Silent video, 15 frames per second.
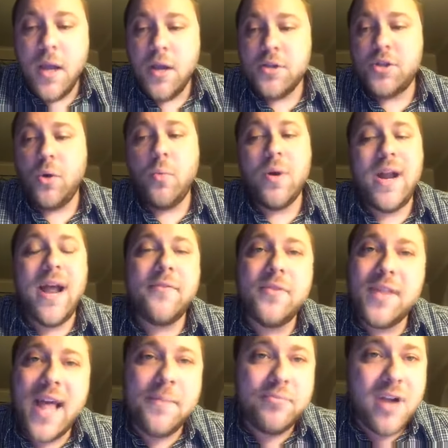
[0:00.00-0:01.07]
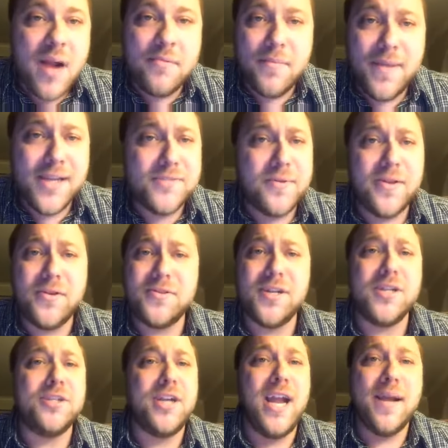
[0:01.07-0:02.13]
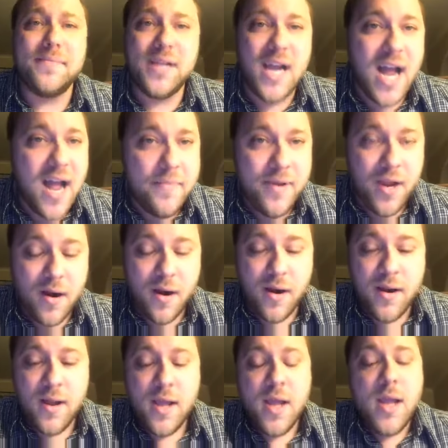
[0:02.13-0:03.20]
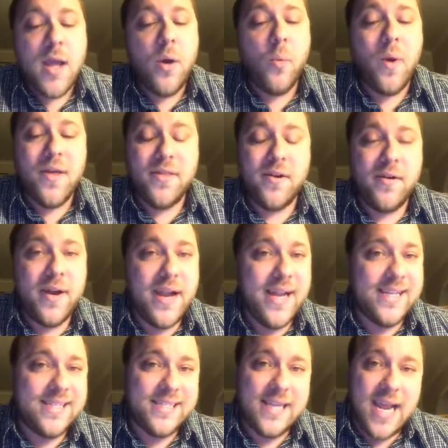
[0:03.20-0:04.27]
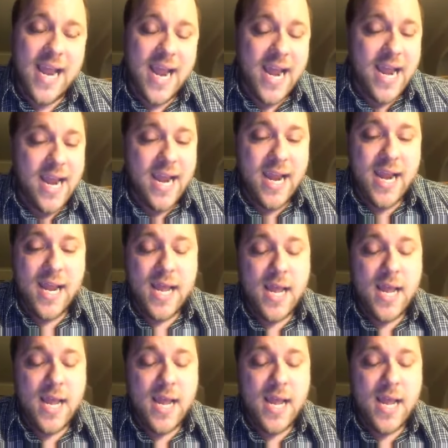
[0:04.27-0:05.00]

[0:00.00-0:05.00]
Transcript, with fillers: So whatever that problem is, whether it's a jammed copier, whether it's a